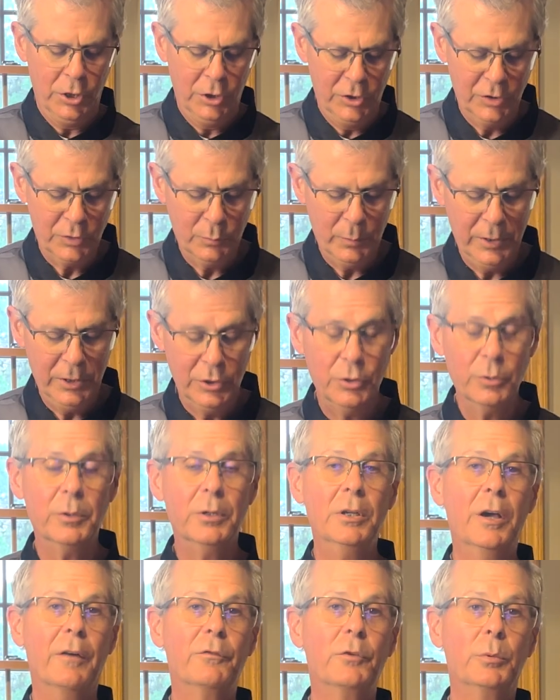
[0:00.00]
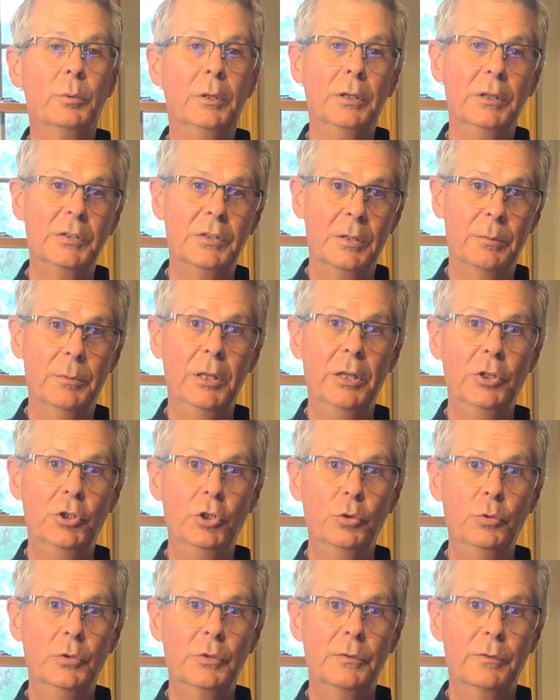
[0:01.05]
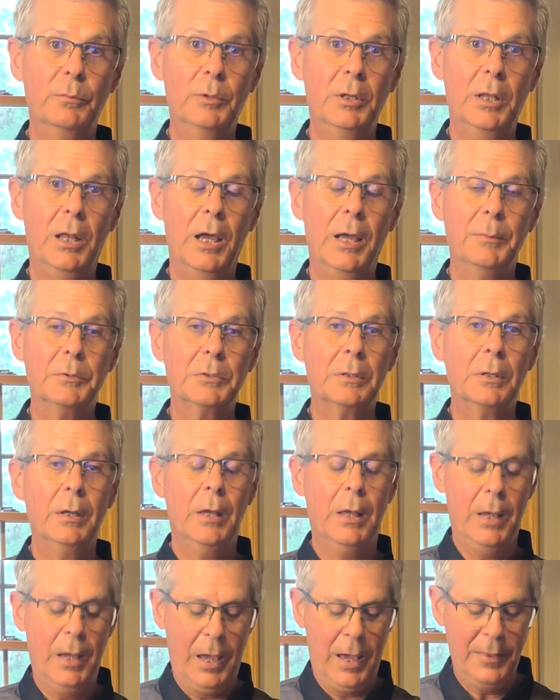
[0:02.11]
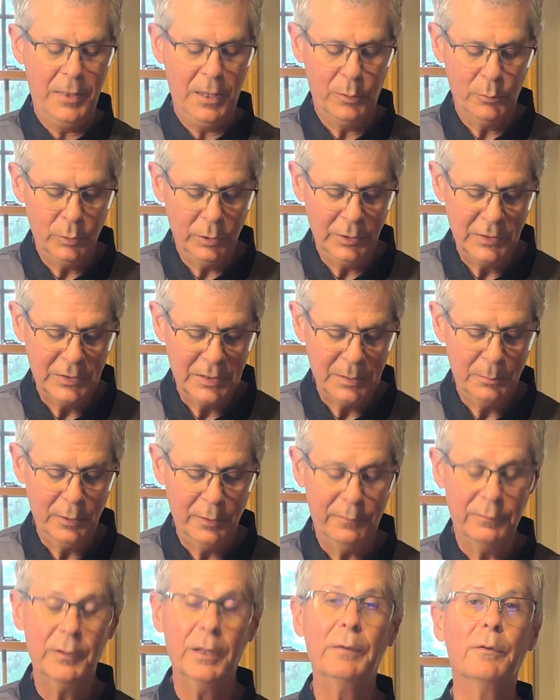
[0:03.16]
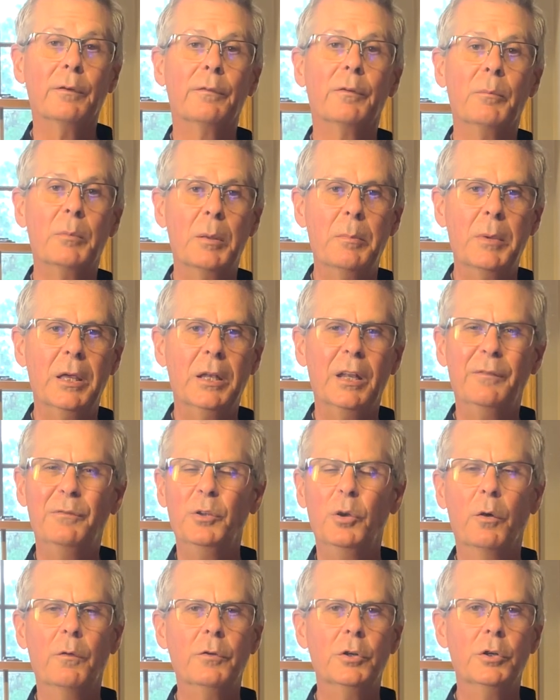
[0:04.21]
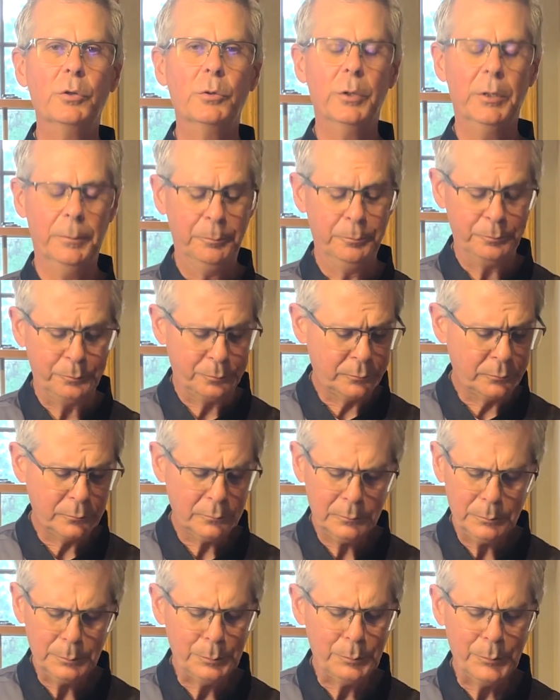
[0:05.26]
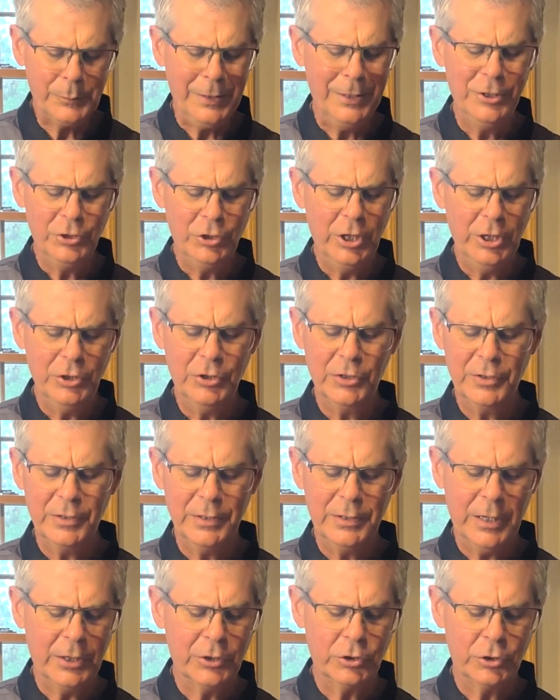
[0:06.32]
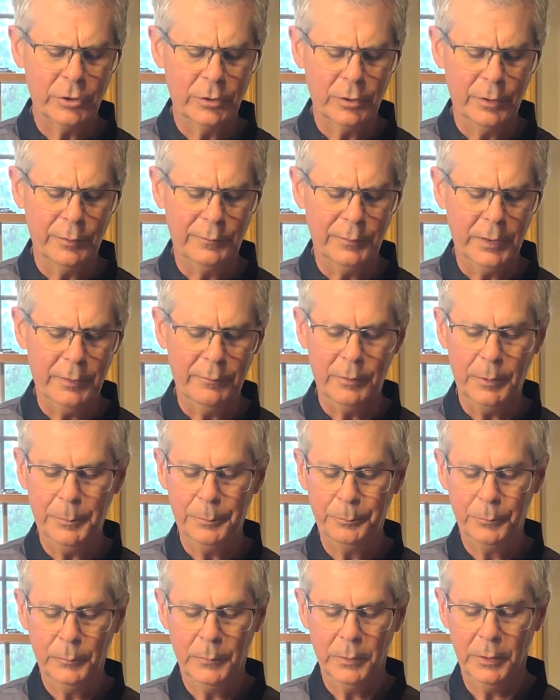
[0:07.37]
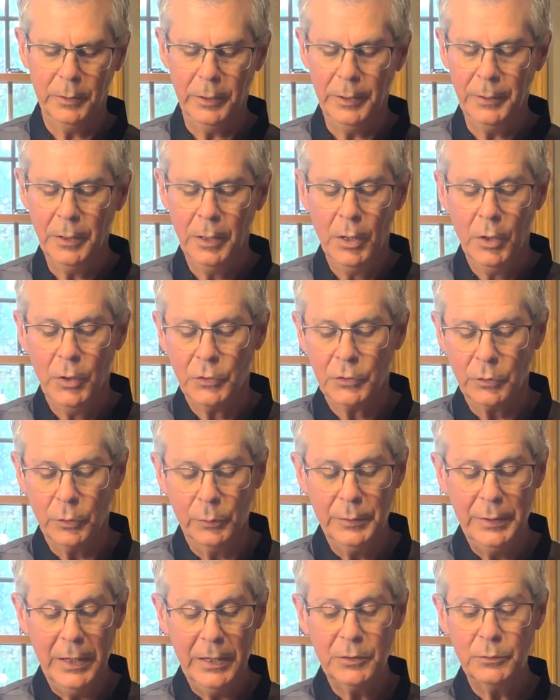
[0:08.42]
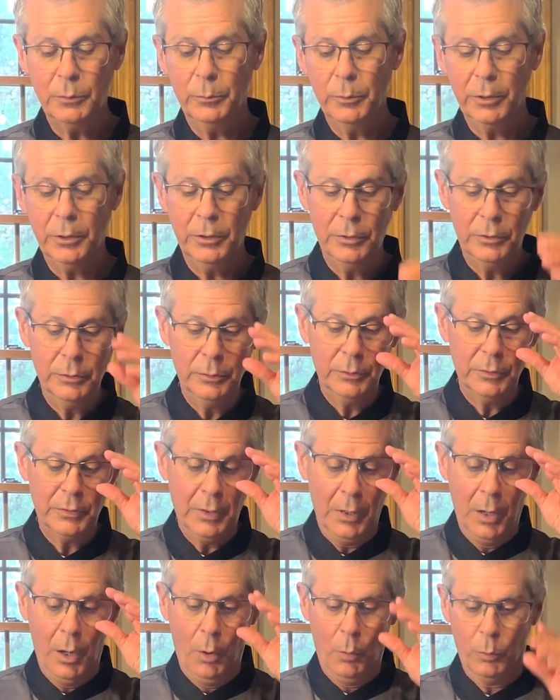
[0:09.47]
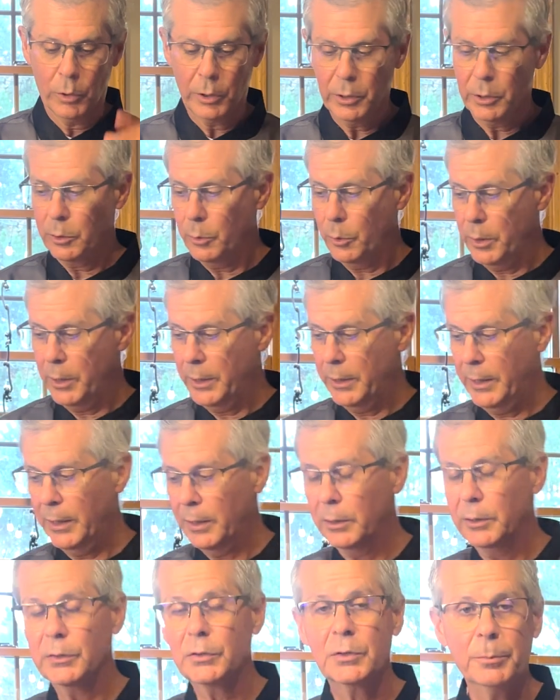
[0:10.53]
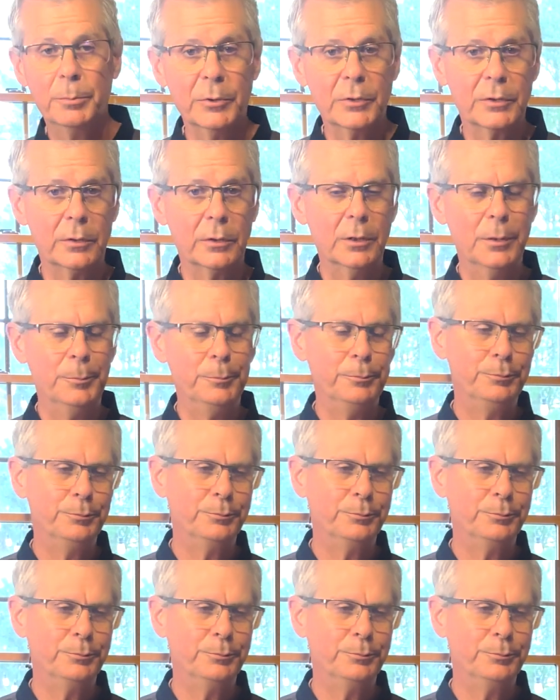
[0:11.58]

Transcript: you just want to do enough to release some of that juice from the limes and then release some of the flavor from the mint. If you overdo it, it changes the texture and the flavor. All right, so next what we're going to do is we're going to go ahead and add a little simple syrup.